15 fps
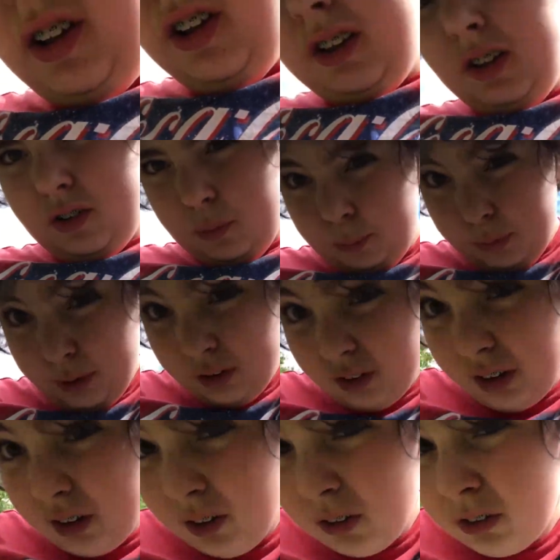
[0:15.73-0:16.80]
It's bleeding,
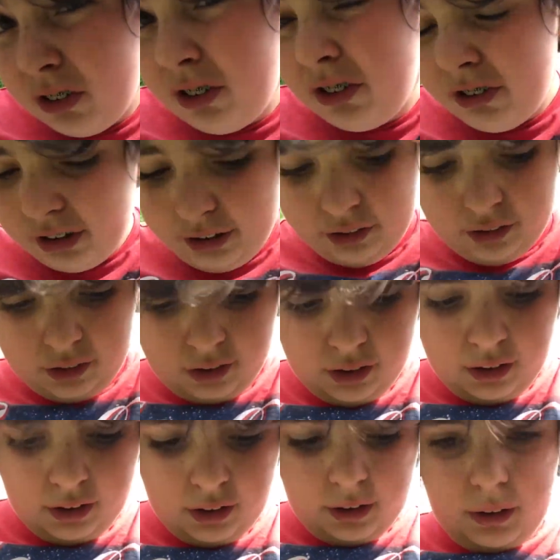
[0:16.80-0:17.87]
oh shit.
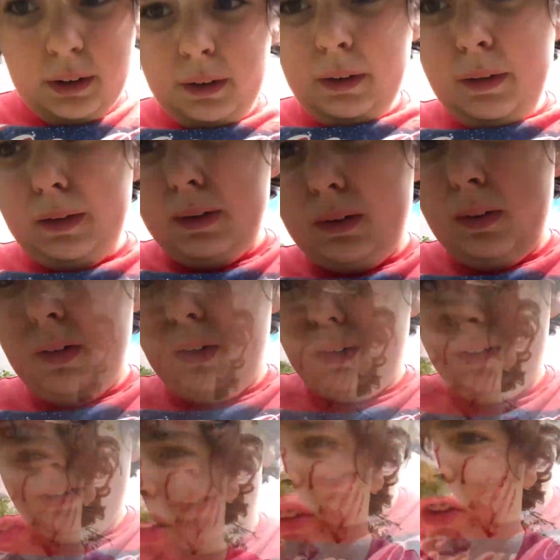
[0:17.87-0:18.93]
Holy
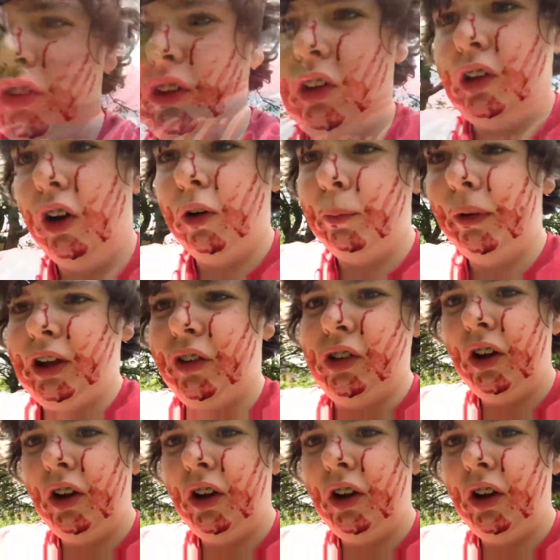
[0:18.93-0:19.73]
shit, there's a lot of blood.